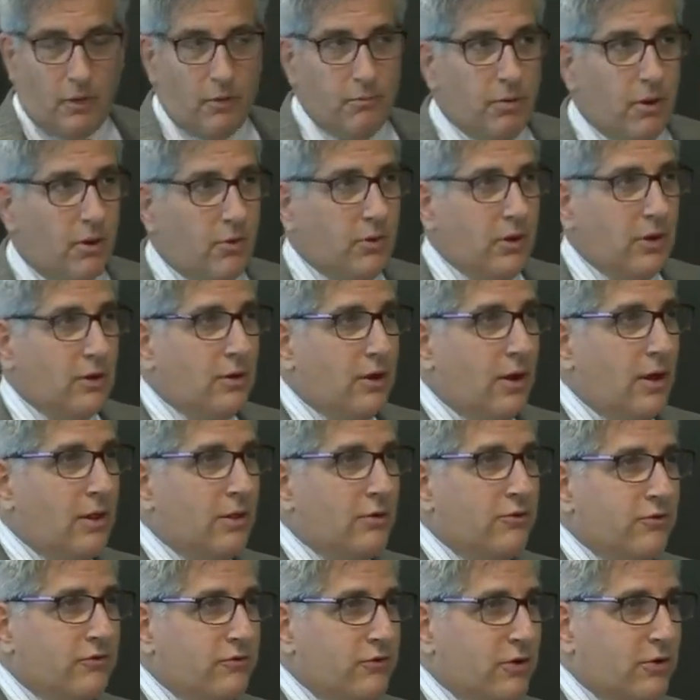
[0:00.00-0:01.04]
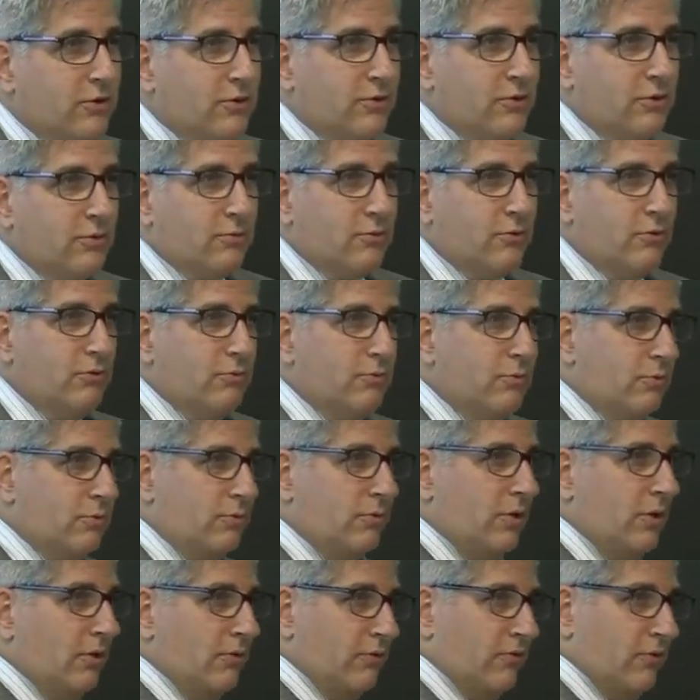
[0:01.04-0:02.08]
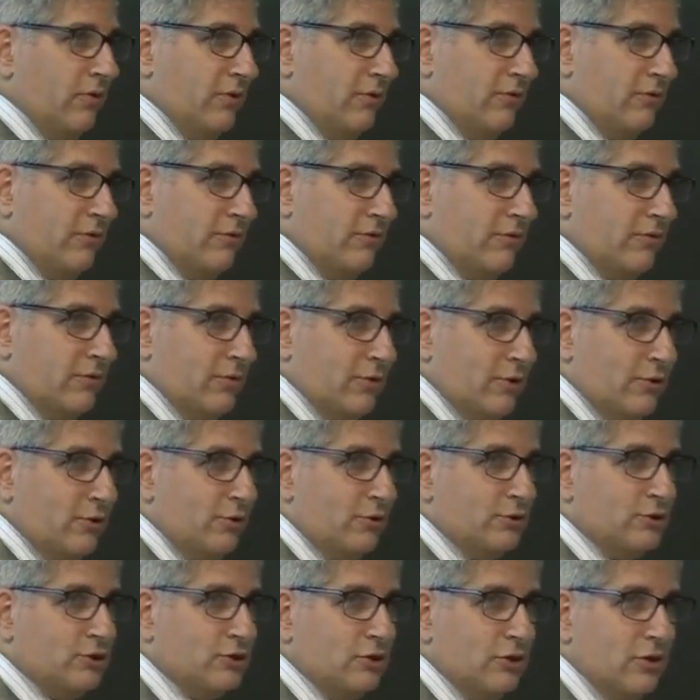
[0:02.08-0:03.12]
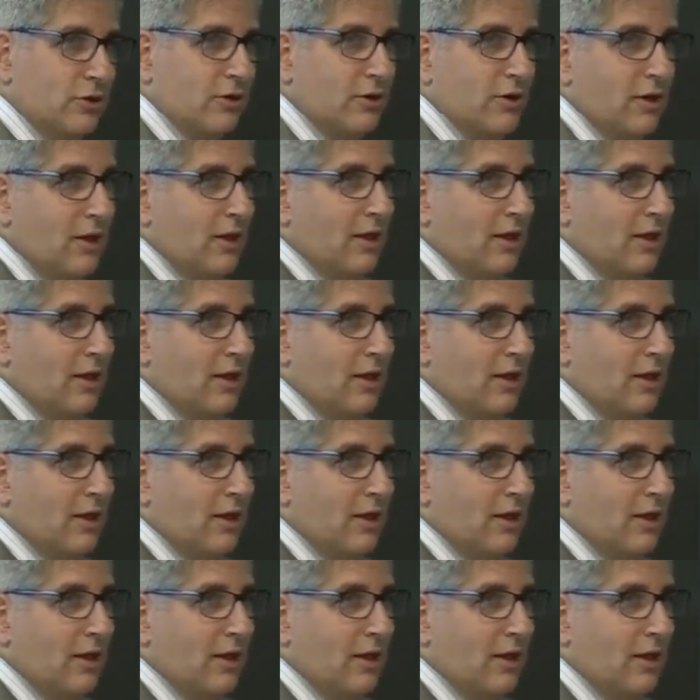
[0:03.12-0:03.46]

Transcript: perinatologist here in the room who knows this literature